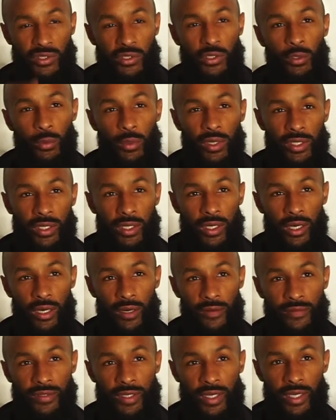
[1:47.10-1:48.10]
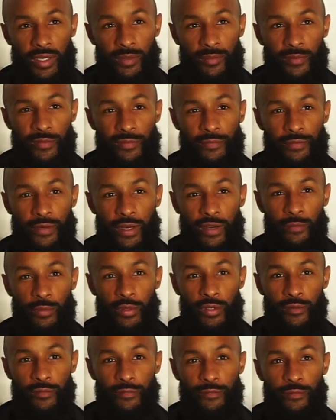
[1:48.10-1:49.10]
2-1 at half-time,
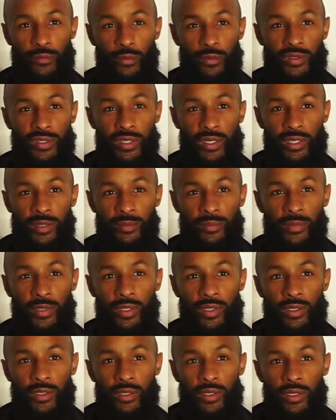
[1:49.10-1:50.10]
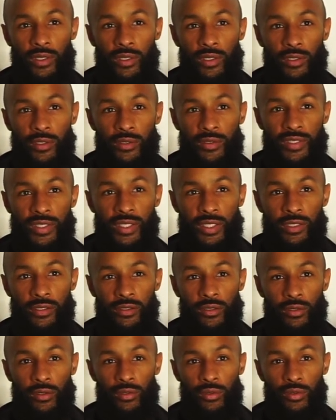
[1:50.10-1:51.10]
5-1 at full-time.
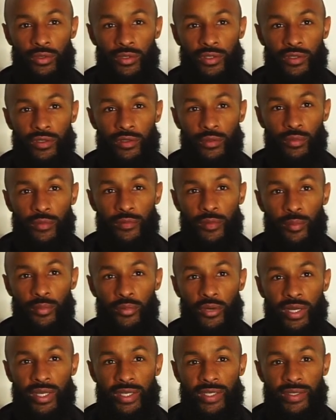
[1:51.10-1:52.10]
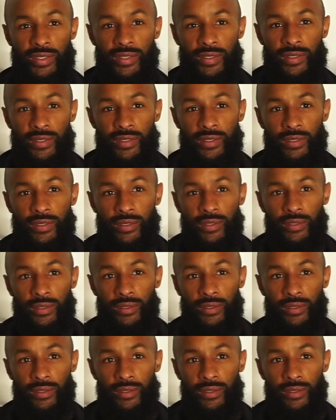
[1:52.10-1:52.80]
Lucinda Lawson with a brace.